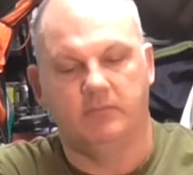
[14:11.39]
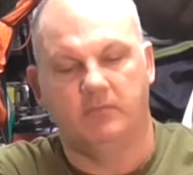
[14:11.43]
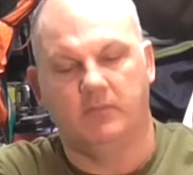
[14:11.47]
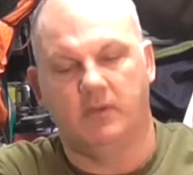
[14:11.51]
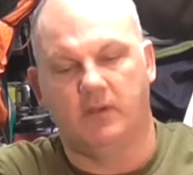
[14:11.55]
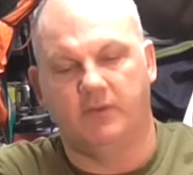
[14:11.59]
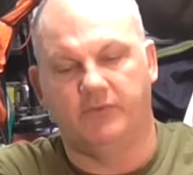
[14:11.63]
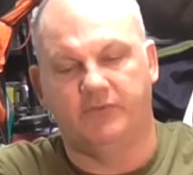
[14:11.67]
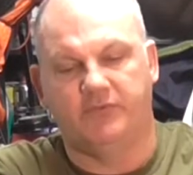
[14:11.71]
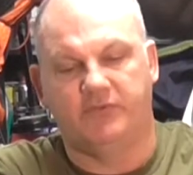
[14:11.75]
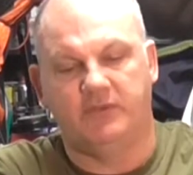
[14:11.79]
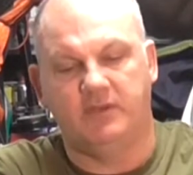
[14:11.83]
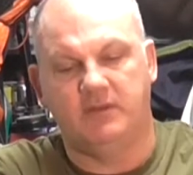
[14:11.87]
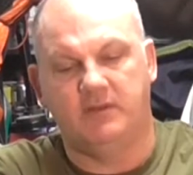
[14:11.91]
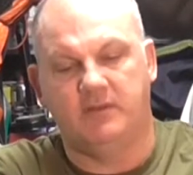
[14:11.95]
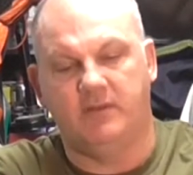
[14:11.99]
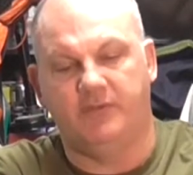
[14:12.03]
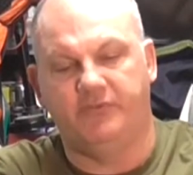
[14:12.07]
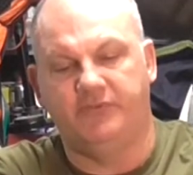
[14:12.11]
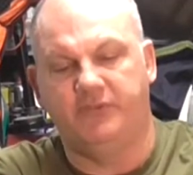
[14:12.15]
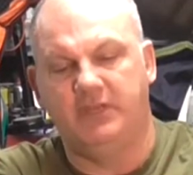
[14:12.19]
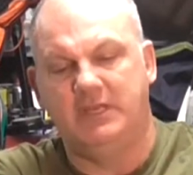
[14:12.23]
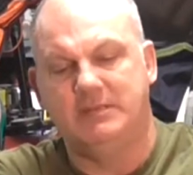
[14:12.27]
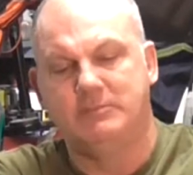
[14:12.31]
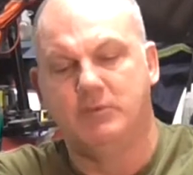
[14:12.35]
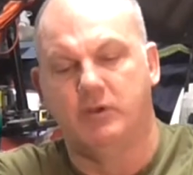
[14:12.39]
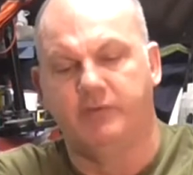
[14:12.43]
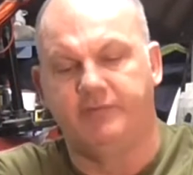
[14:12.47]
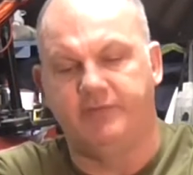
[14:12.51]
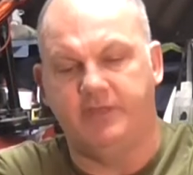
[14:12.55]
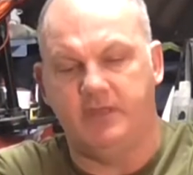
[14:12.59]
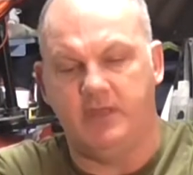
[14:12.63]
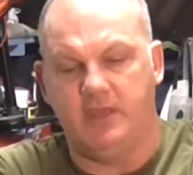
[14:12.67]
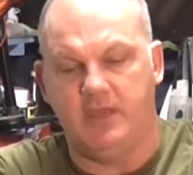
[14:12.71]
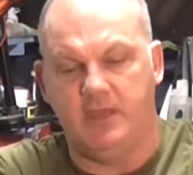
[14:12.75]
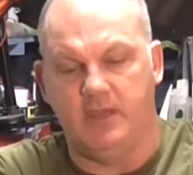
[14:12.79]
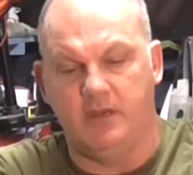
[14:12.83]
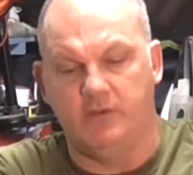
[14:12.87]
I've seen them over
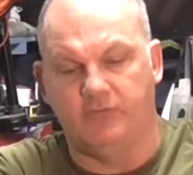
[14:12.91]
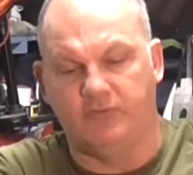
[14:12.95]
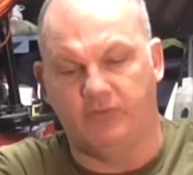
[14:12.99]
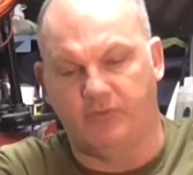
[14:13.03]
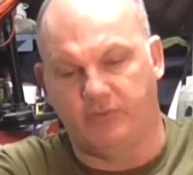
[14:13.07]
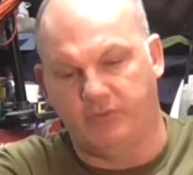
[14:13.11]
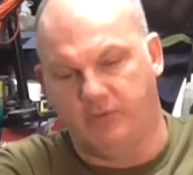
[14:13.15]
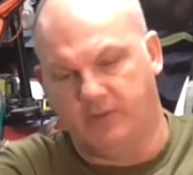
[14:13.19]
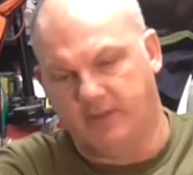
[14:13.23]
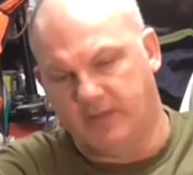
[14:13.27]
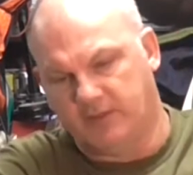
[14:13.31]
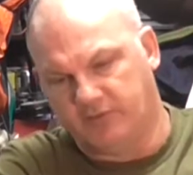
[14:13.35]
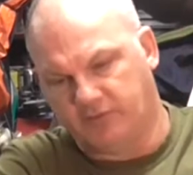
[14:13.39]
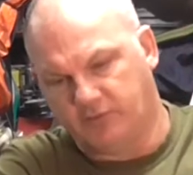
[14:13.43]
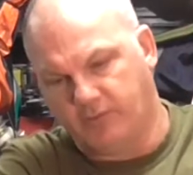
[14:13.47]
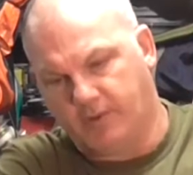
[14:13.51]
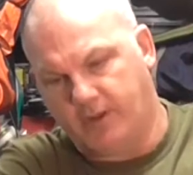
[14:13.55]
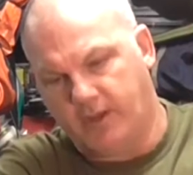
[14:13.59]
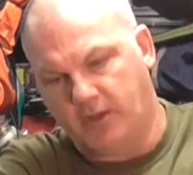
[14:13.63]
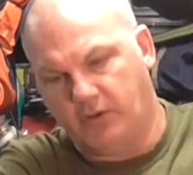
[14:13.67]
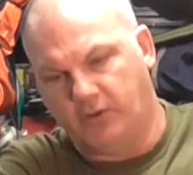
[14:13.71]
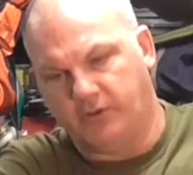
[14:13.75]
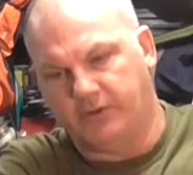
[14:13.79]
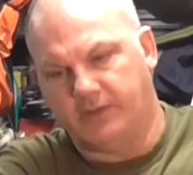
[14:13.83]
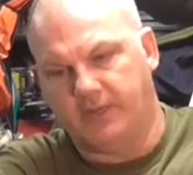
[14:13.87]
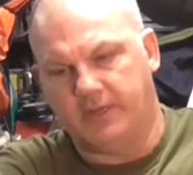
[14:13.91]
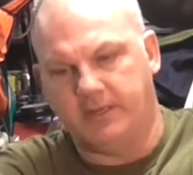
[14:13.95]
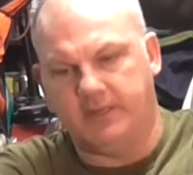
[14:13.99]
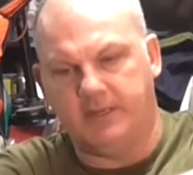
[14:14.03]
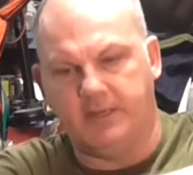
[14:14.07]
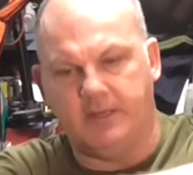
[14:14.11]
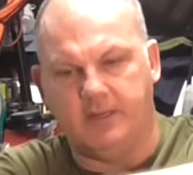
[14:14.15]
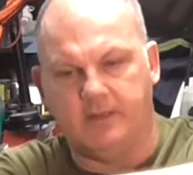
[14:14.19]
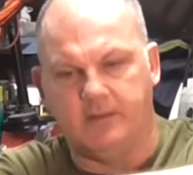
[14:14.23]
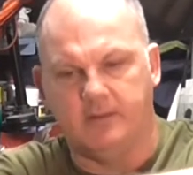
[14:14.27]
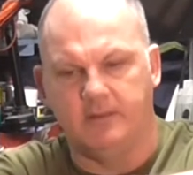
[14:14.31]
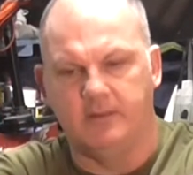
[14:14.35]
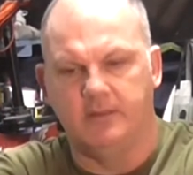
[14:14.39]
the years and thought that's quite a good
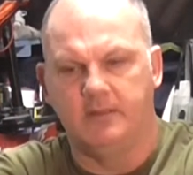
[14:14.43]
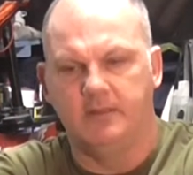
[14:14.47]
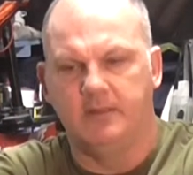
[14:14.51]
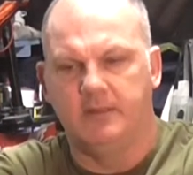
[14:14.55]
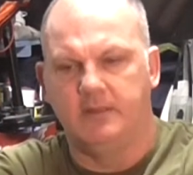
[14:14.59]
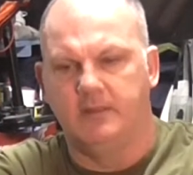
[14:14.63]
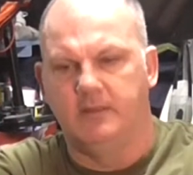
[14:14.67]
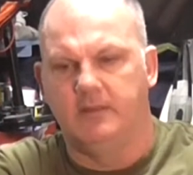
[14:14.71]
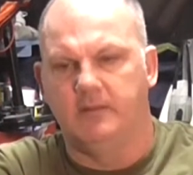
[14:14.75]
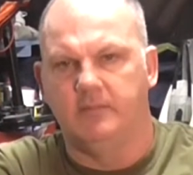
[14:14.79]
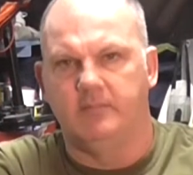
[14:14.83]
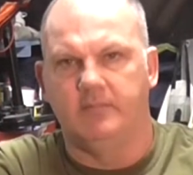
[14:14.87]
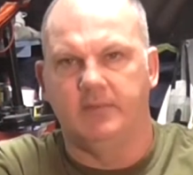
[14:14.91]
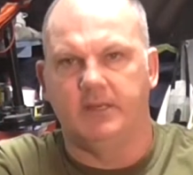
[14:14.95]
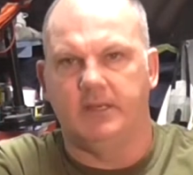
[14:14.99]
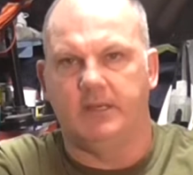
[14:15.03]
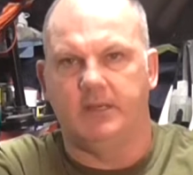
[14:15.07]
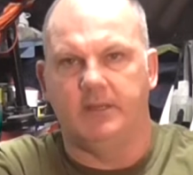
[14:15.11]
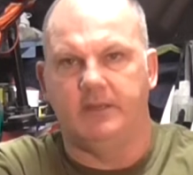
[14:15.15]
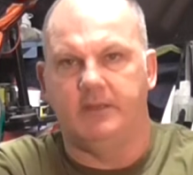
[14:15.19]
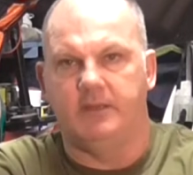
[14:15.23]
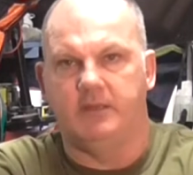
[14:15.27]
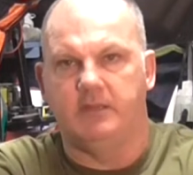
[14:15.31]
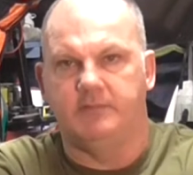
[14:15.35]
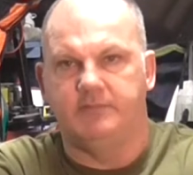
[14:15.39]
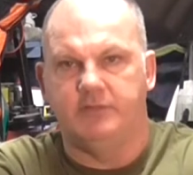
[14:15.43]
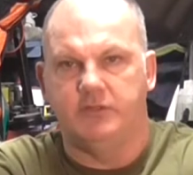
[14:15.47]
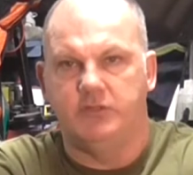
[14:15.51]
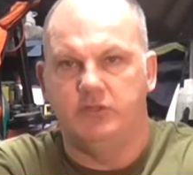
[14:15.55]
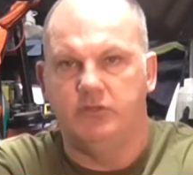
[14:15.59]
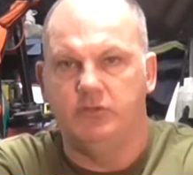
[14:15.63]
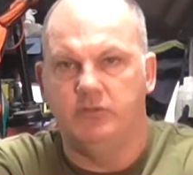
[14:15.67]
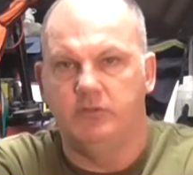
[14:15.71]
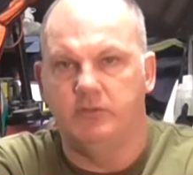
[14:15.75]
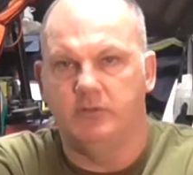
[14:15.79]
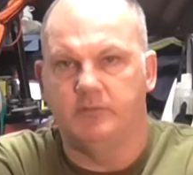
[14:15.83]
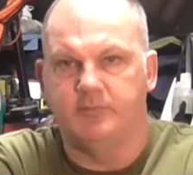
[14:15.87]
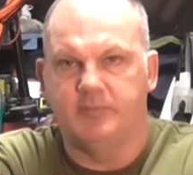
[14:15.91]
idea, but I never
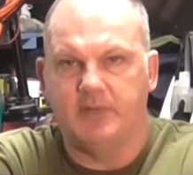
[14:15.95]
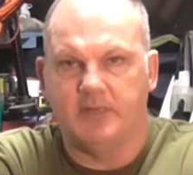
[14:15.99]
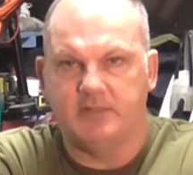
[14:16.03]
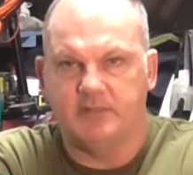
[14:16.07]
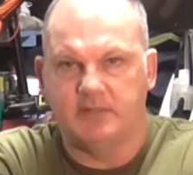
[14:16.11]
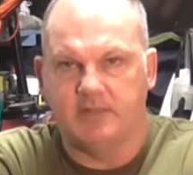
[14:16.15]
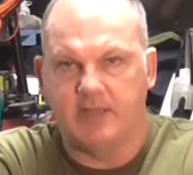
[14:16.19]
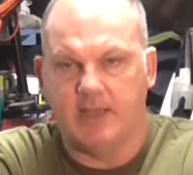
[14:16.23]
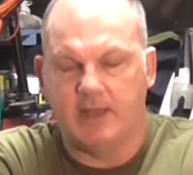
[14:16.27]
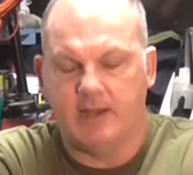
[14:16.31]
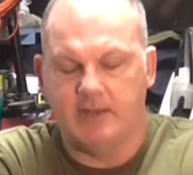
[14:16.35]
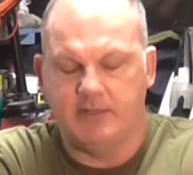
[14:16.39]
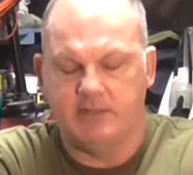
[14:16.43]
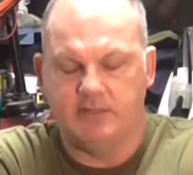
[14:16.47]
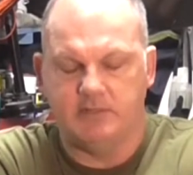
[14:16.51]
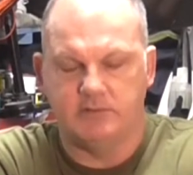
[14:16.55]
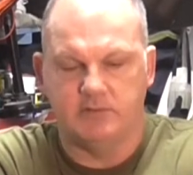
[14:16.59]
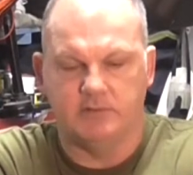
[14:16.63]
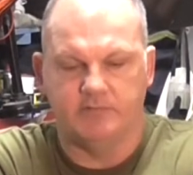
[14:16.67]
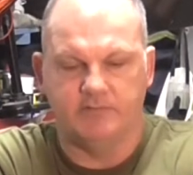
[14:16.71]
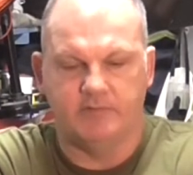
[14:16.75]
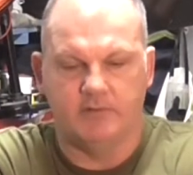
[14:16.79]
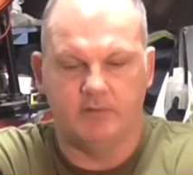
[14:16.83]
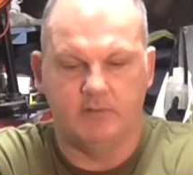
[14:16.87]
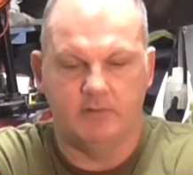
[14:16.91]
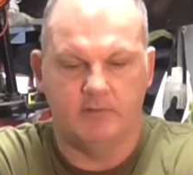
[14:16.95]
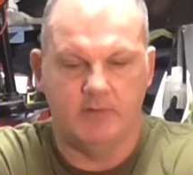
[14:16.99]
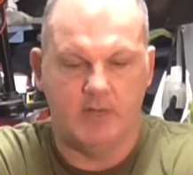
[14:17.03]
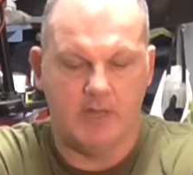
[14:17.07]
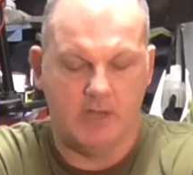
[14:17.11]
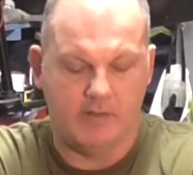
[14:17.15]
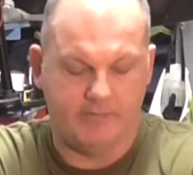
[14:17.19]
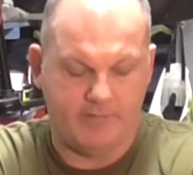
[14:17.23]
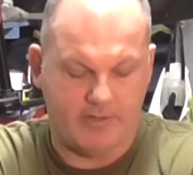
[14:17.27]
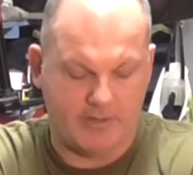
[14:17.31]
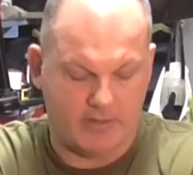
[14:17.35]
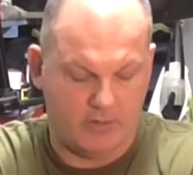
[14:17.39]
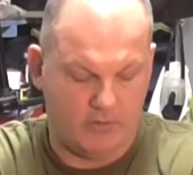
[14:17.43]
knew the practicalities of it. Now
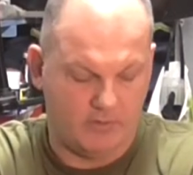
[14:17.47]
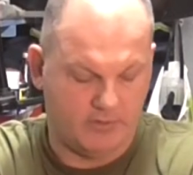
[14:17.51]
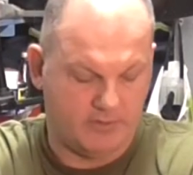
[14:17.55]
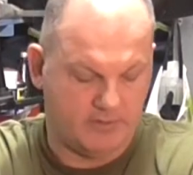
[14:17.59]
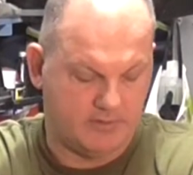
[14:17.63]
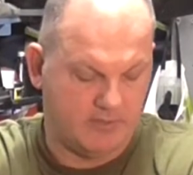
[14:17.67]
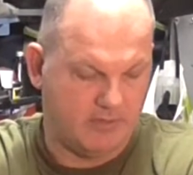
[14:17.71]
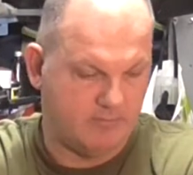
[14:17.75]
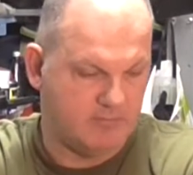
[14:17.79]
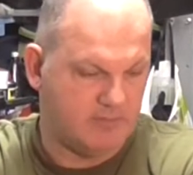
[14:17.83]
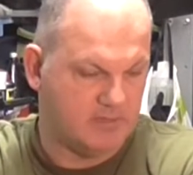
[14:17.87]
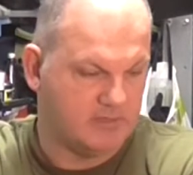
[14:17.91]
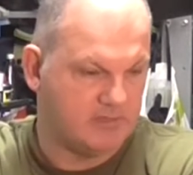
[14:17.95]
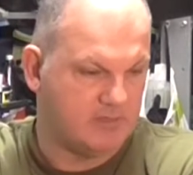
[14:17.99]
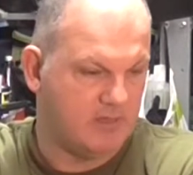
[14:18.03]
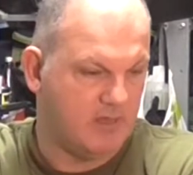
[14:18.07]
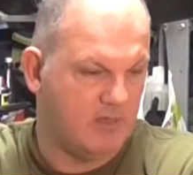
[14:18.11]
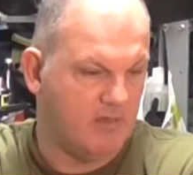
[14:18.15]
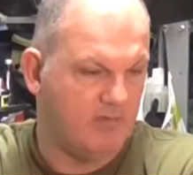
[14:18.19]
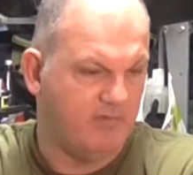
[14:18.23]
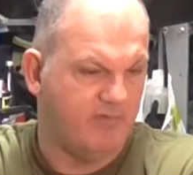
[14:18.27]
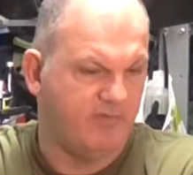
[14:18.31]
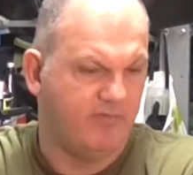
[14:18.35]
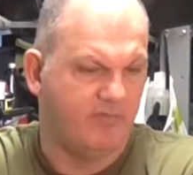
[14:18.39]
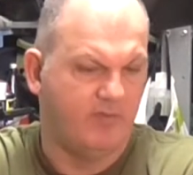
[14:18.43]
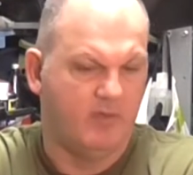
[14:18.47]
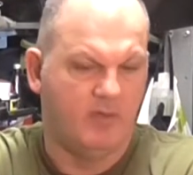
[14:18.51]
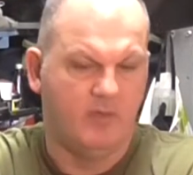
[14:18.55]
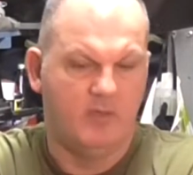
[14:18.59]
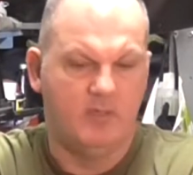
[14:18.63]
I've had a look at it myself,